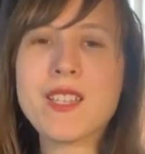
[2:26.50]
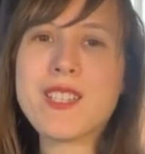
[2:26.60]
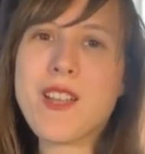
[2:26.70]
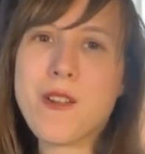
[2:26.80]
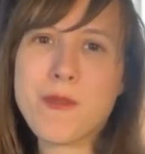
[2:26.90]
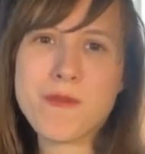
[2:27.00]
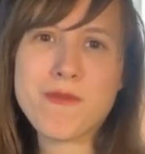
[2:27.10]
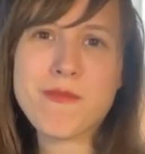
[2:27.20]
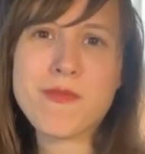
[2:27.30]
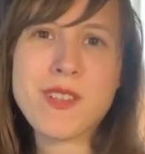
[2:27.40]
So,
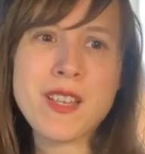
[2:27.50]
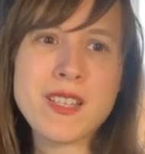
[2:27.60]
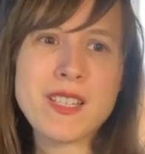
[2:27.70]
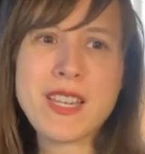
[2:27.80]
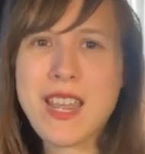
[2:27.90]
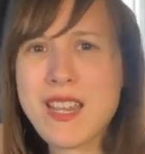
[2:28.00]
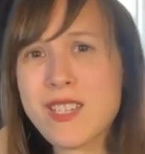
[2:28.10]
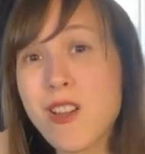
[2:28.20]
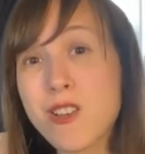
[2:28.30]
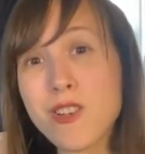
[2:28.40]
today
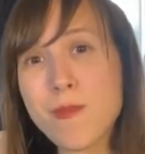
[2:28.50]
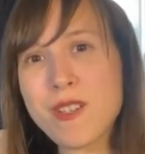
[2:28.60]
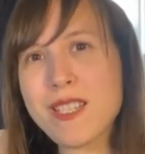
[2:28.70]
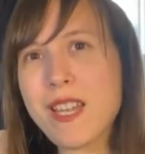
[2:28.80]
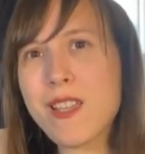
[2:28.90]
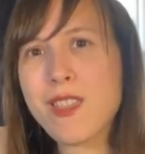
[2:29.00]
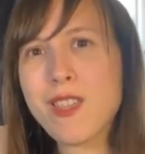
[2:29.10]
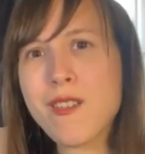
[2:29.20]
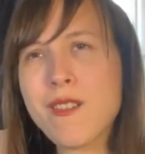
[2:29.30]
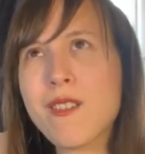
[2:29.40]
is October 6th.
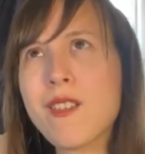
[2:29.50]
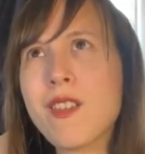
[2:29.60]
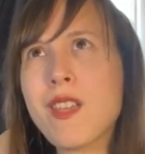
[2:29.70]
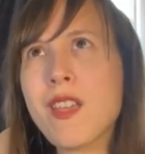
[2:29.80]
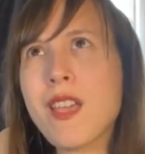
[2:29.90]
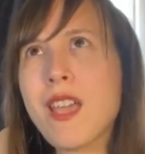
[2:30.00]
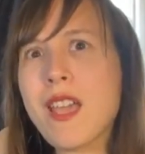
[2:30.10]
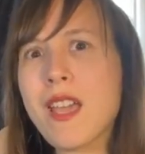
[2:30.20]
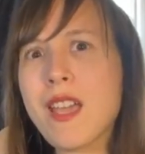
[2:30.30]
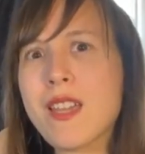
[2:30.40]

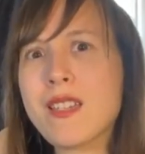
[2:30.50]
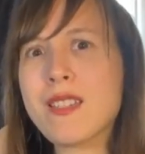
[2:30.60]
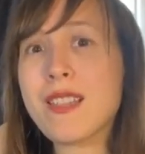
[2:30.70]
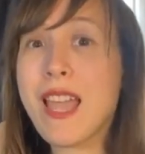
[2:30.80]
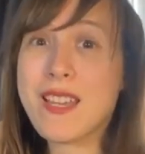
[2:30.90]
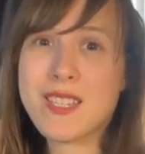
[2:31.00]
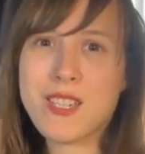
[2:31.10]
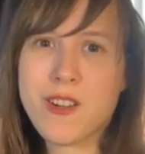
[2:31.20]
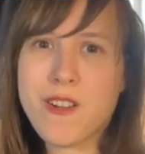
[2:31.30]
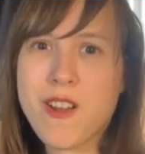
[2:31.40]
And
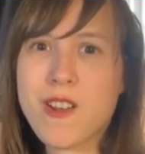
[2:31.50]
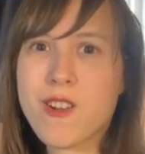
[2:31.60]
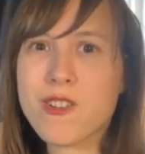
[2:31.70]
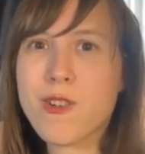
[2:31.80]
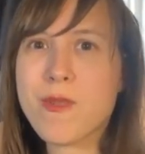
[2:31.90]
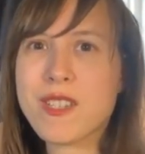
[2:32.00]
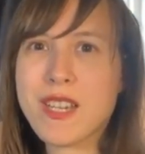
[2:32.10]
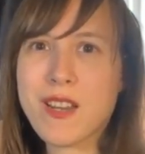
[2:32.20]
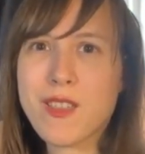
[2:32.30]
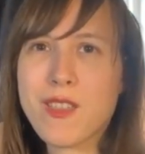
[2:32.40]
last year, on October
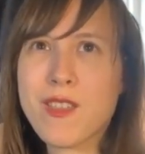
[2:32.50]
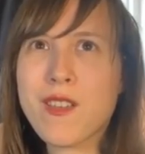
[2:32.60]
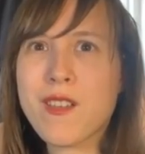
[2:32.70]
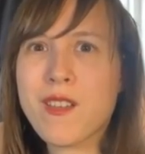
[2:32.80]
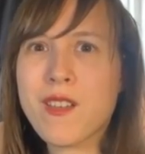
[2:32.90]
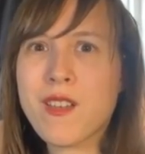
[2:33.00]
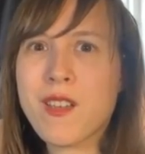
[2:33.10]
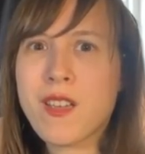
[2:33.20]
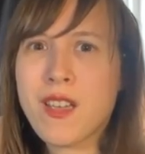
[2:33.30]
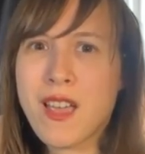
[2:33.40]
6th,
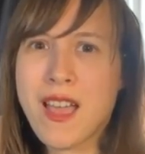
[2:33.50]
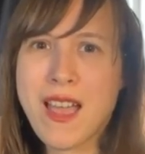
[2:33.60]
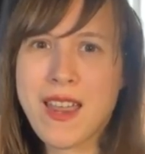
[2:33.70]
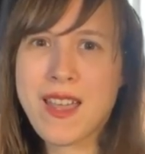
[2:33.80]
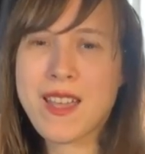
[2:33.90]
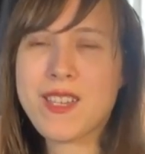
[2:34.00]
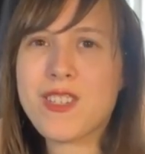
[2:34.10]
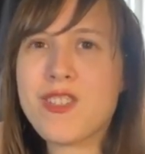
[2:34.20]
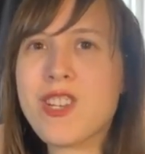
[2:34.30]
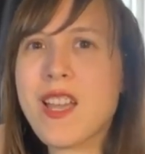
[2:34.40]
I had
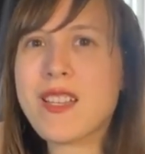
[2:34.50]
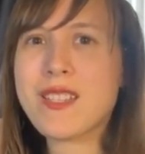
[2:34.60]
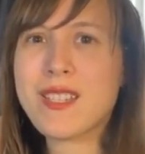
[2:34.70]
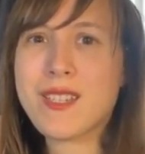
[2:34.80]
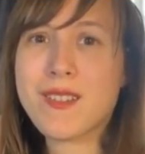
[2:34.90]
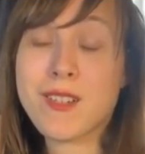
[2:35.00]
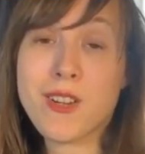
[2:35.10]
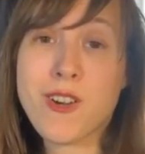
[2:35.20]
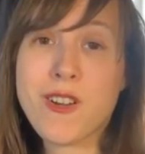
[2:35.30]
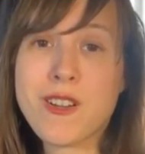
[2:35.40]
just
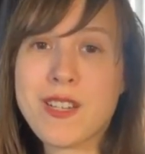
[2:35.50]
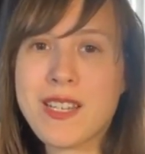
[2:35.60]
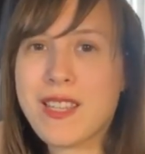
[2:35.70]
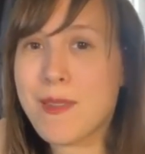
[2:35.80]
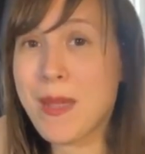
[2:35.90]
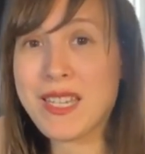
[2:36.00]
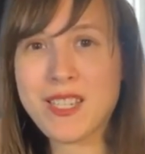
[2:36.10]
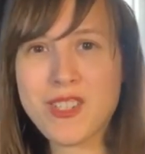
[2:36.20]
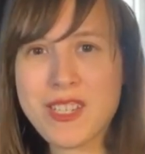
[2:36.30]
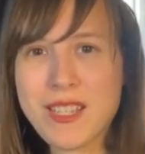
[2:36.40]
heard the
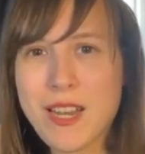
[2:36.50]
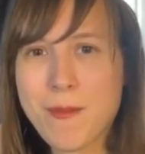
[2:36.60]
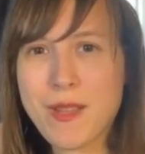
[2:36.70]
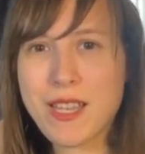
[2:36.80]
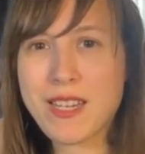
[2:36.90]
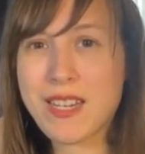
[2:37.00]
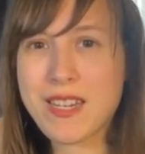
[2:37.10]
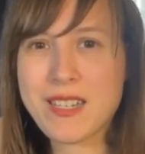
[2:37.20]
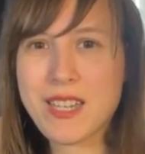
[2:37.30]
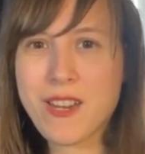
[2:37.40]
messages that I really
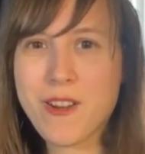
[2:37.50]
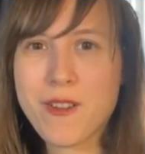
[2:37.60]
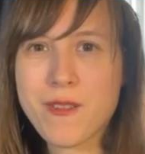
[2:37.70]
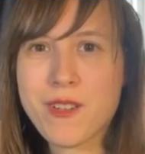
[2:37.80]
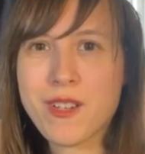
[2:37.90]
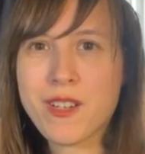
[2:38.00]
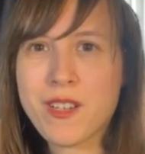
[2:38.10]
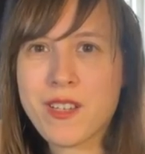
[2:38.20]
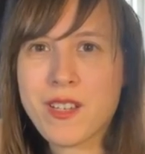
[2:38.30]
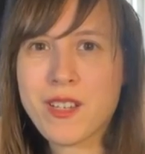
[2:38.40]
needed to hear.
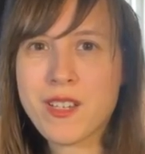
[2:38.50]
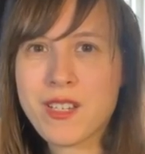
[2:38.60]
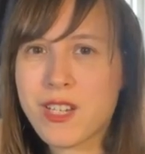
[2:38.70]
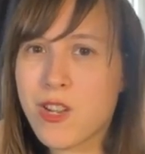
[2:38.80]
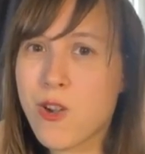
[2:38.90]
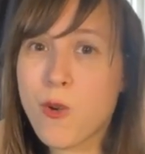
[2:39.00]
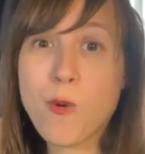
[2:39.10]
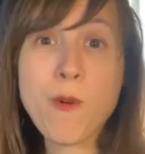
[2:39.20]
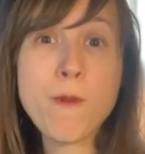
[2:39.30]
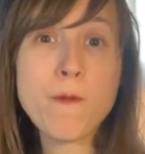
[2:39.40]
To
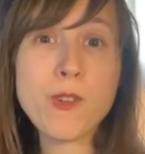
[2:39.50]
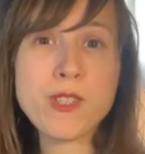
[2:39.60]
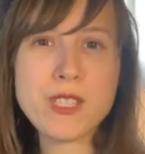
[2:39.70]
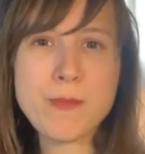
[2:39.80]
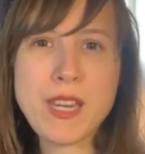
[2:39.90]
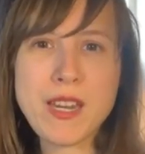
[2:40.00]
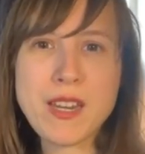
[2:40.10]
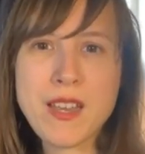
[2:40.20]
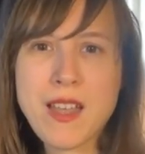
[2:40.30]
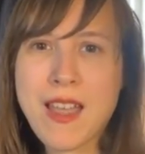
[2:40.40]
go full
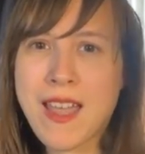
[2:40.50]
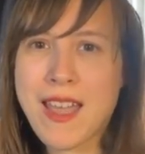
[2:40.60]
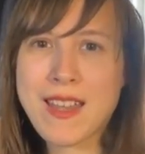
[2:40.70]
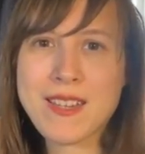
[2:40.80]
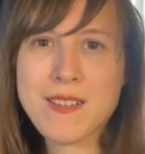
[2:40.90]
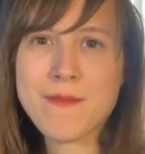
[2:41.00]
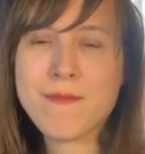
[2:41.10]
speed ahead.